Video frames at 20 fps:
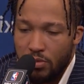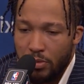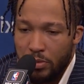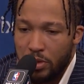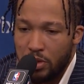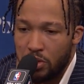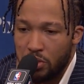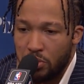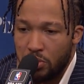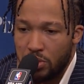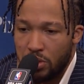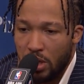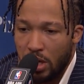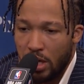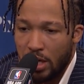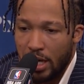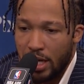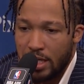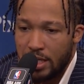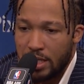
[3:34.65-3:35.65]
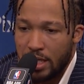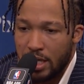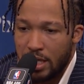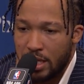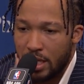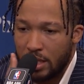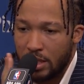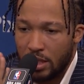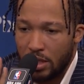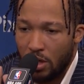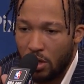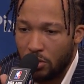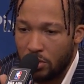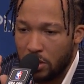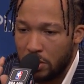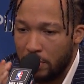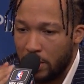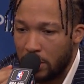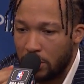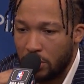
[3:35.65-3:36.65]
we do talk, I say things like, yo,
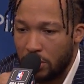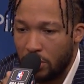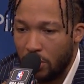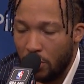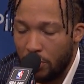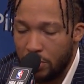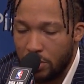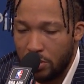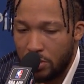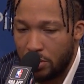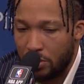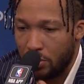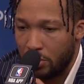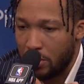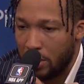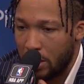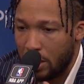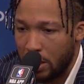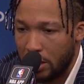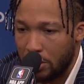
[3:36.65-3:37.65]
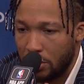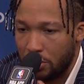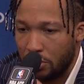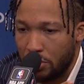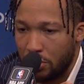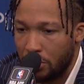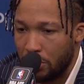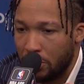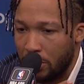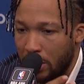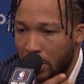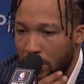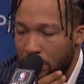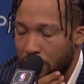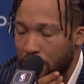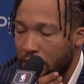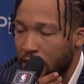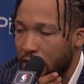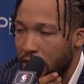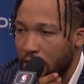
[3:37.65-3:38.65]
just make sure you're always doing the things that you do that get
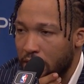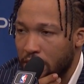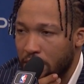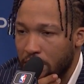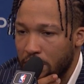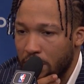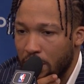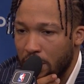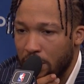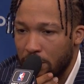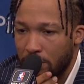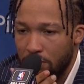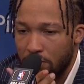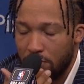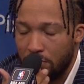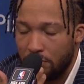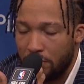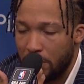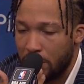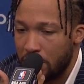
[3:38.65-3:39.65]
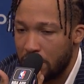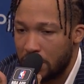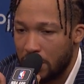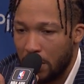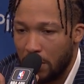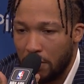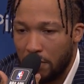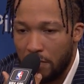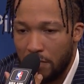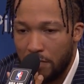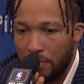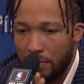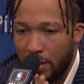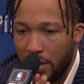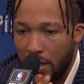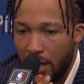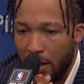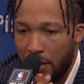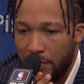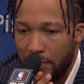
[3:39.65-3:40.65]
you here, you know, be yourself, be
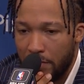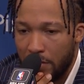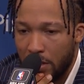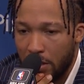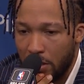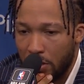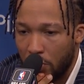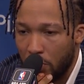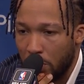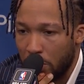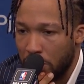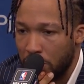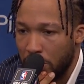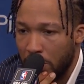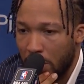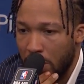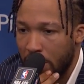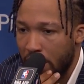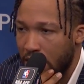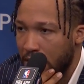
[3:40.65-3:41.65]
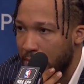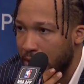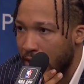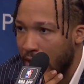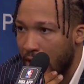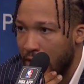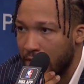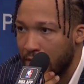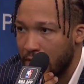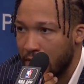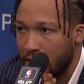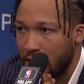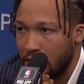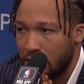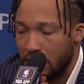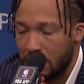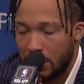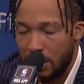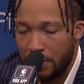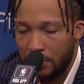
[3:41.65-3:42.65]
confident, you work too hard not to be confident,
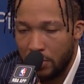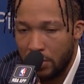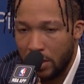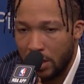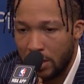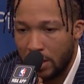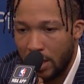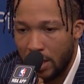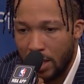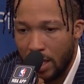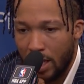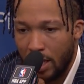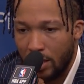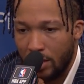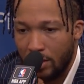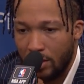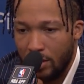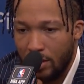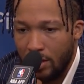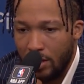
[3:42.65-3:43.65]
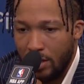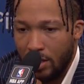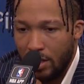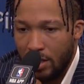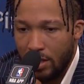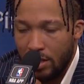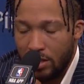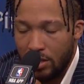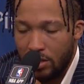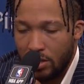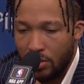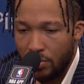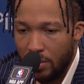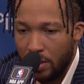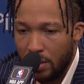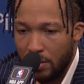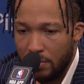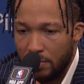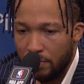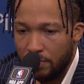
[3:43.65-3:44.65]
just simple things like that. And
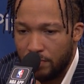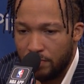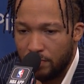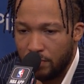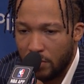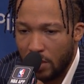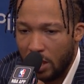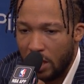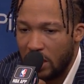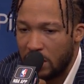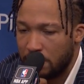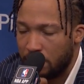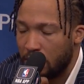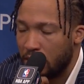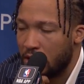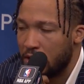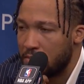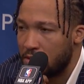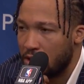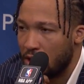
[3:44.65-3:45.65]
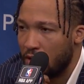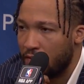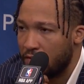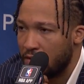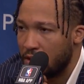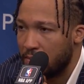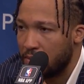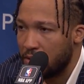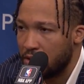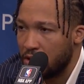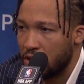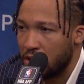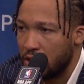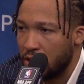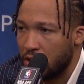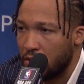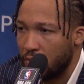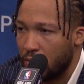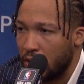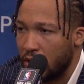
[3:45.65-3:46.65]
so he's put himself in the
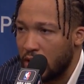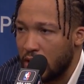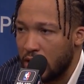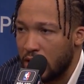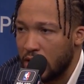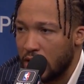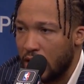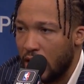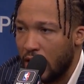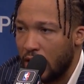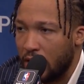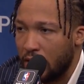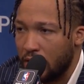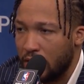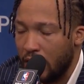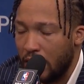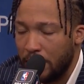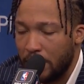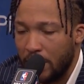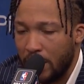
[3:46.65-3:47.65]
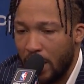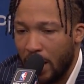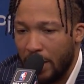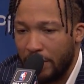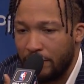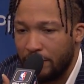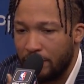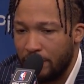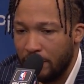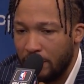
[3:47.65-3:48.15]
position to where he is now. I mean, I